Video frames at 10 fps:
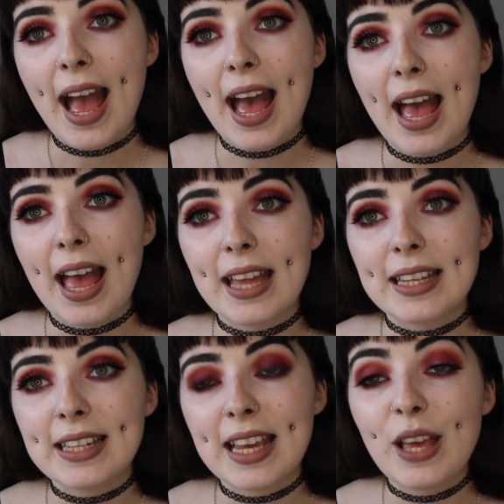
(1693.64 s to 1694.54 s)

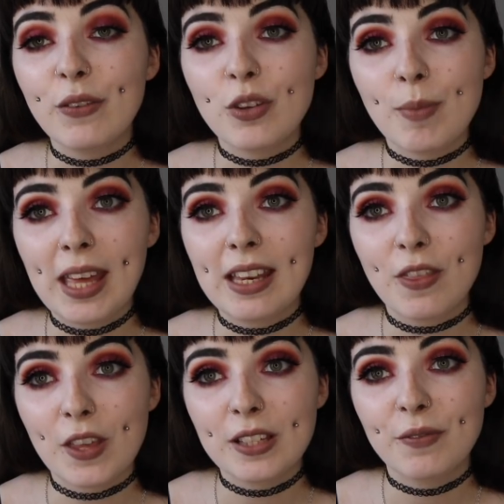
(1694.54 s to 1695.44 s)
And if you made
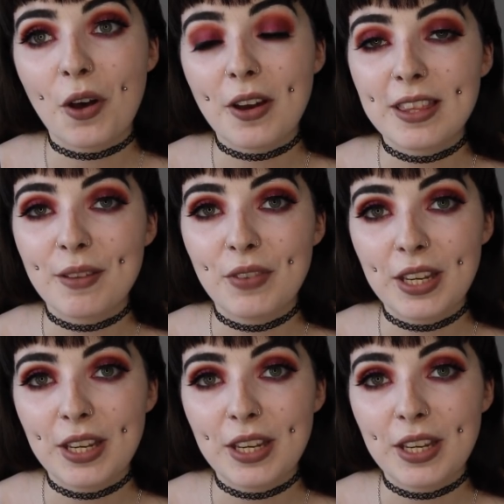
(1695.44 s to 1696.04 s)
it this far in the